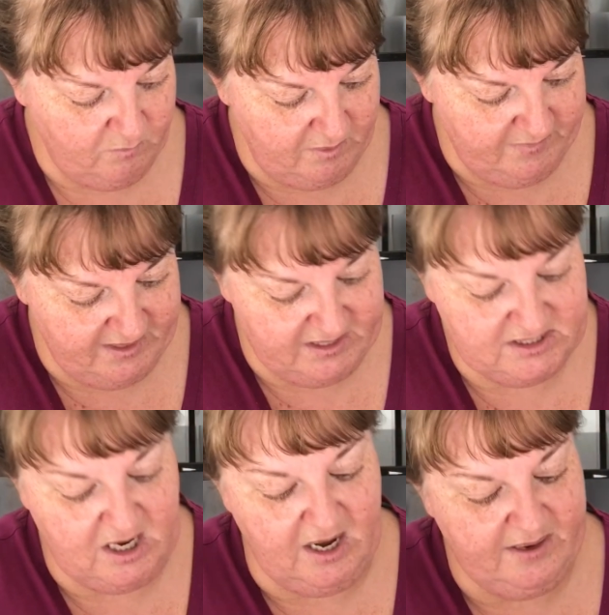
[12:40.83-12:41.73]
1 million
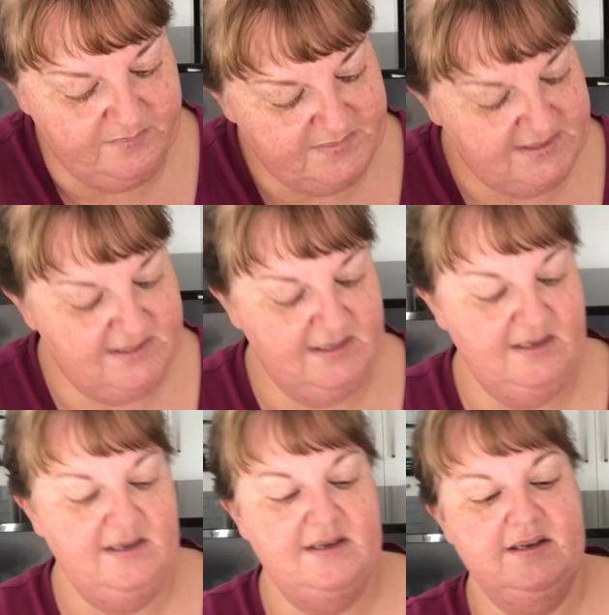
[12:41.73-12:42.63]
times.
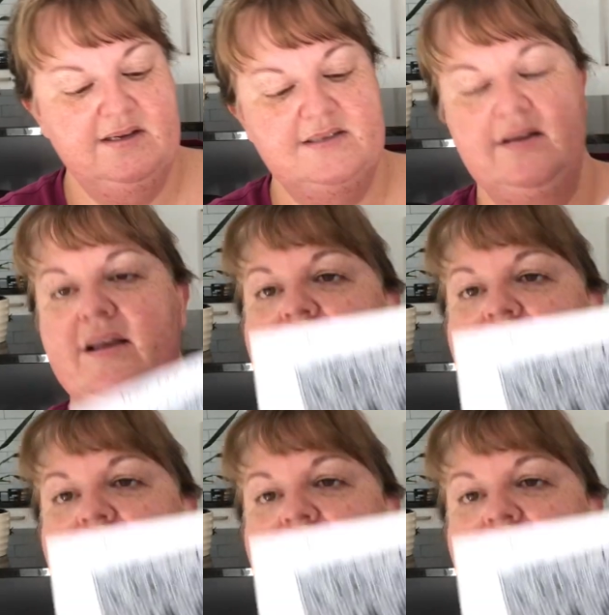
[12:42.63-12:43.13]
So yeah.